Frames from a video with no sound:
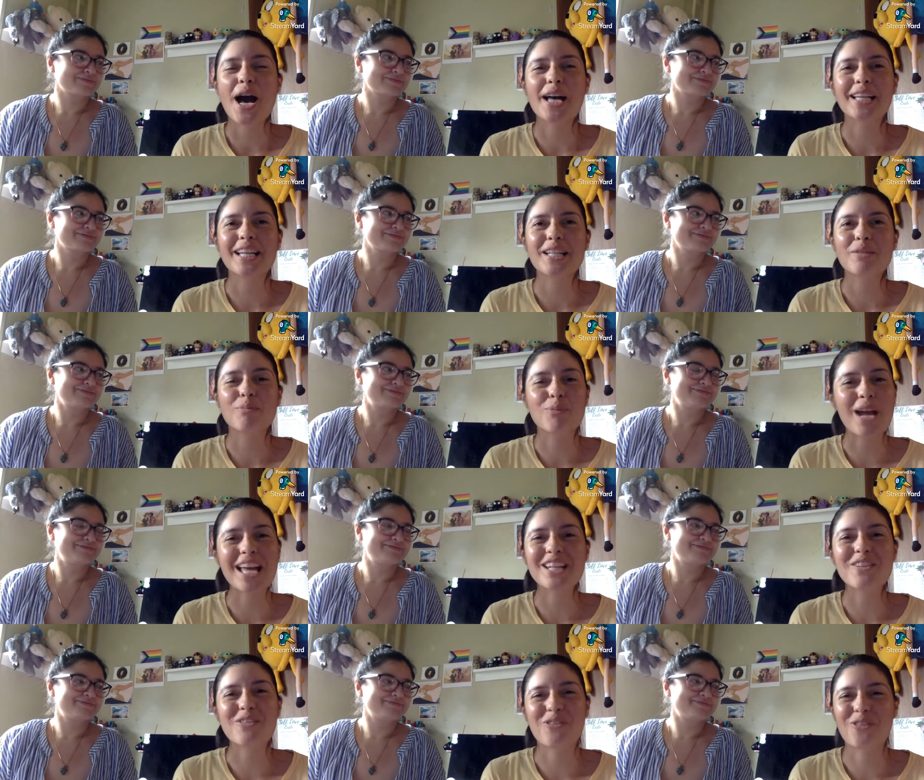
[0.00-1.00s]
Speaker 1: I guess,
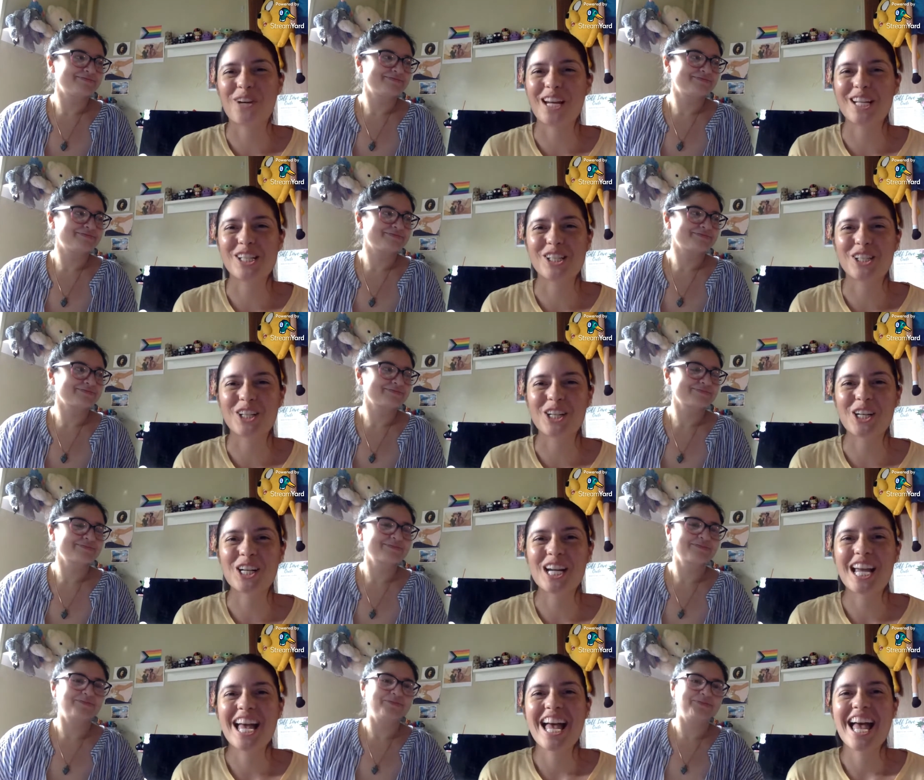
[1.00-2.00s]
Brendan
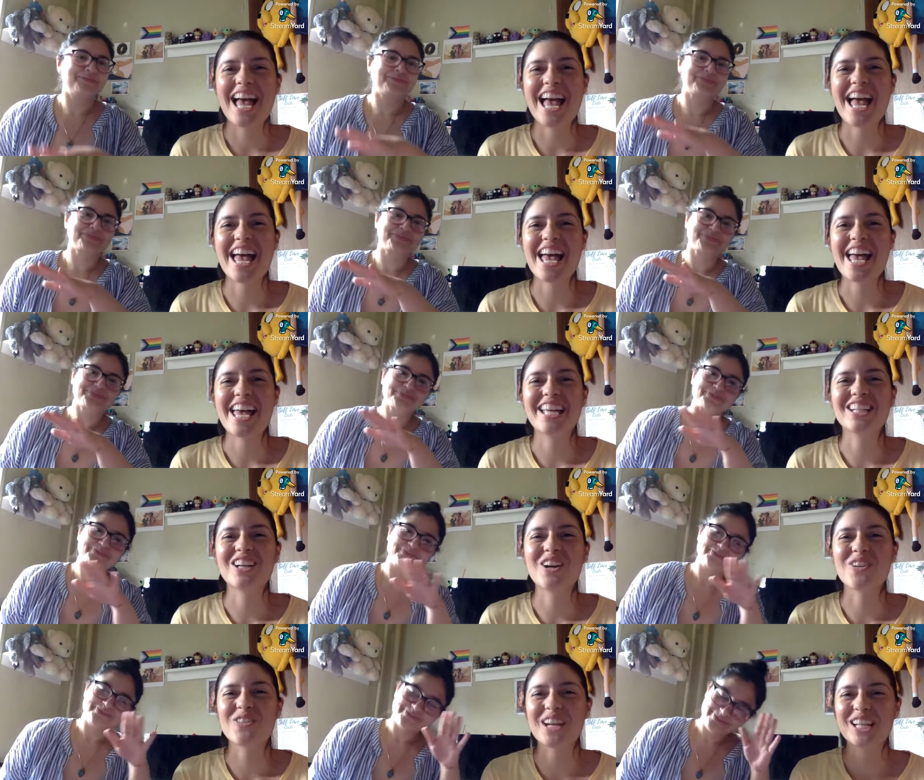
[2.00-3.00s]
Fraser and
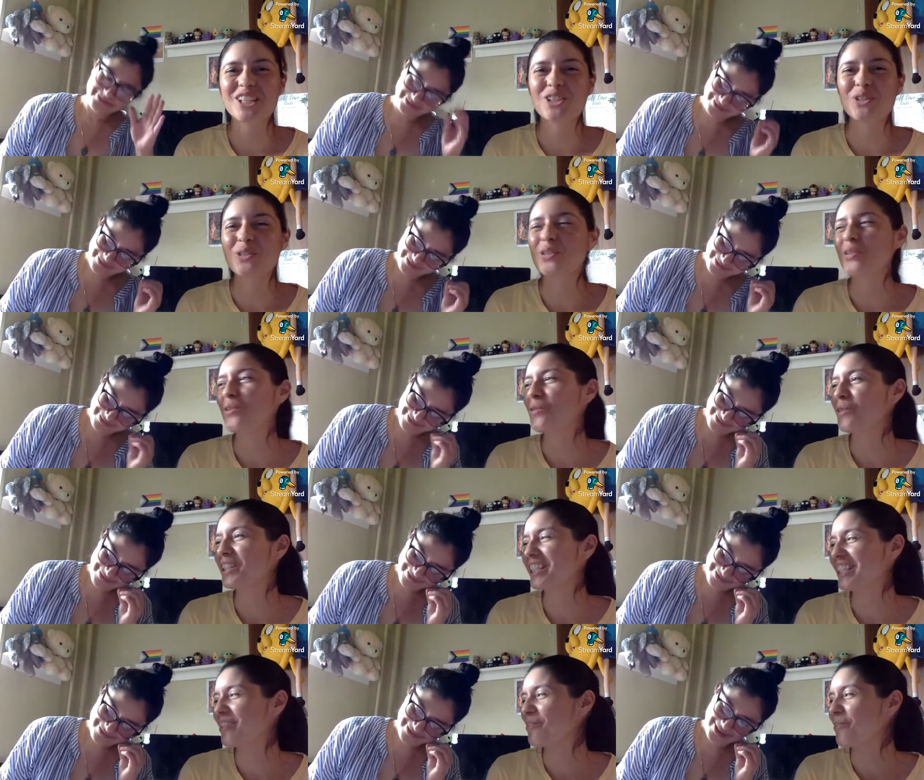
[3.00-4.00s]
Rachel.
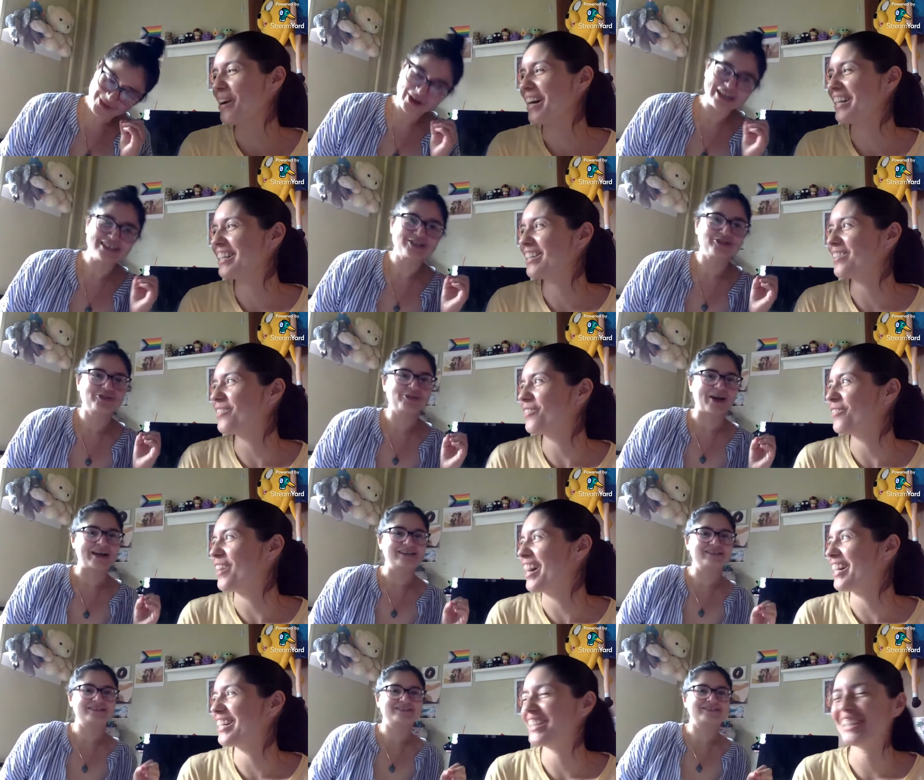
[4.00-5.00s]
What is it?
Speaker 2: Rachel
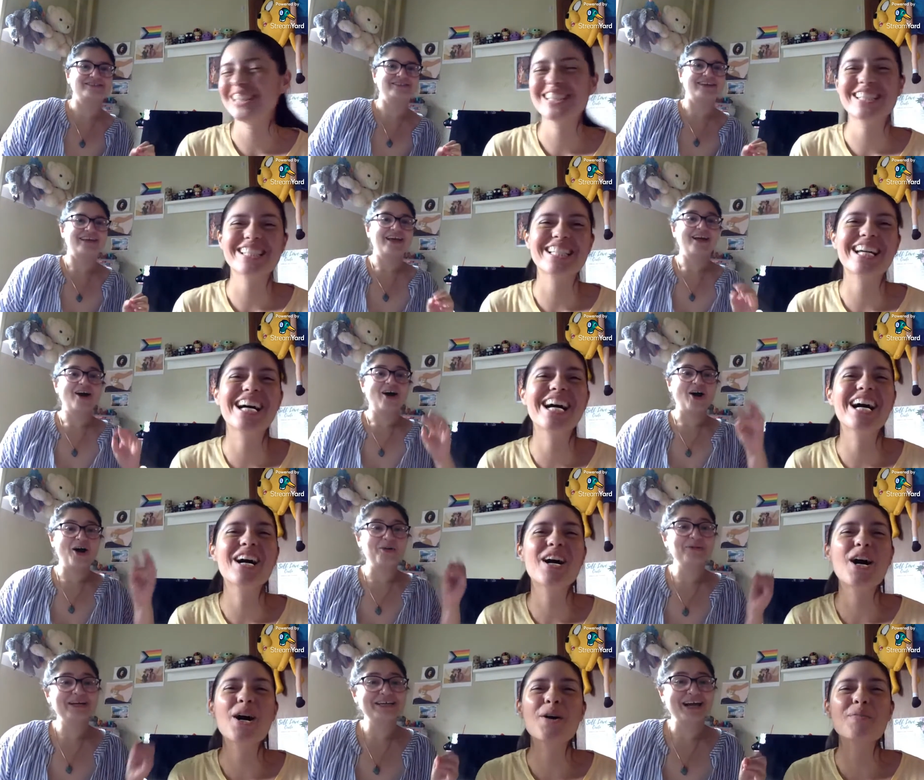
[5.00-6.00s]
Weisz.
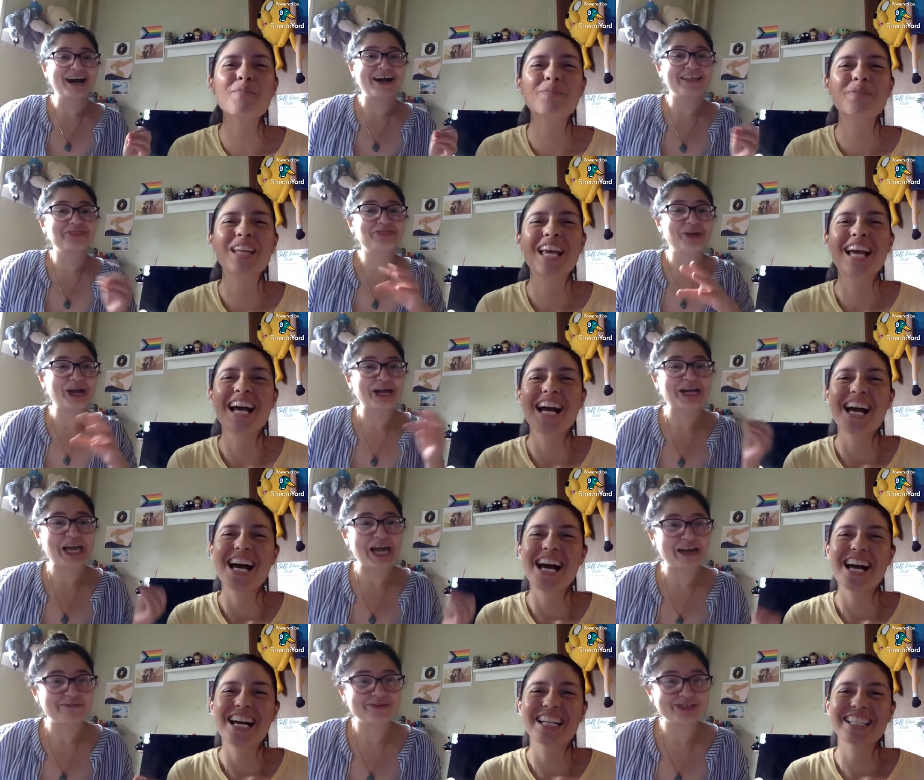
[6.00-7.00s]
Oh my God, their
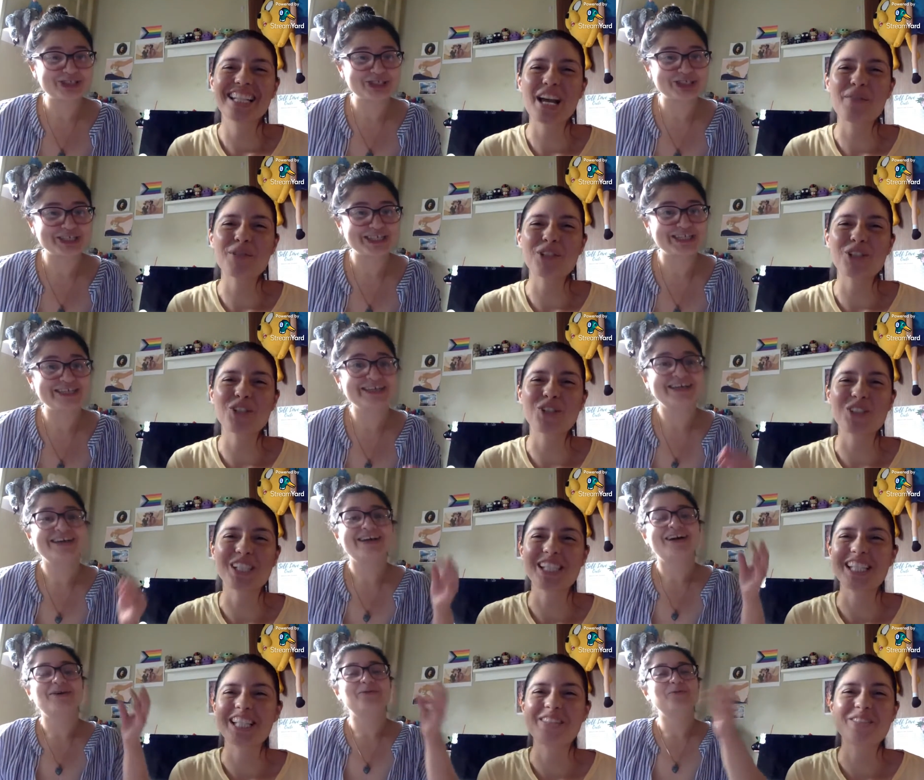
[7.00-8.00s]

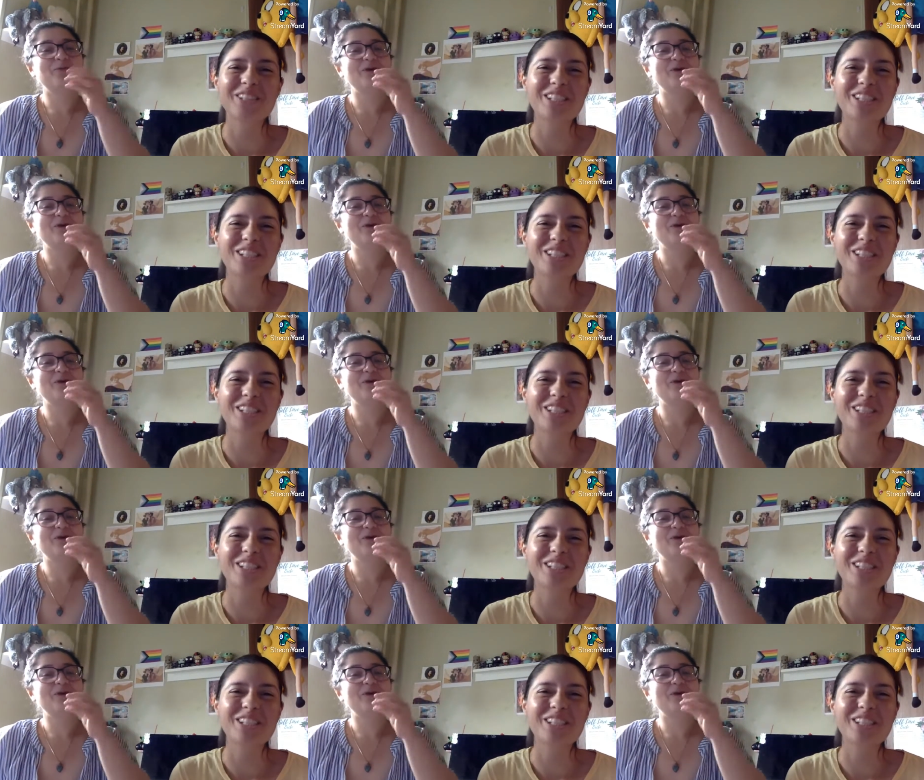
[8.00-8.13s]
chemistry it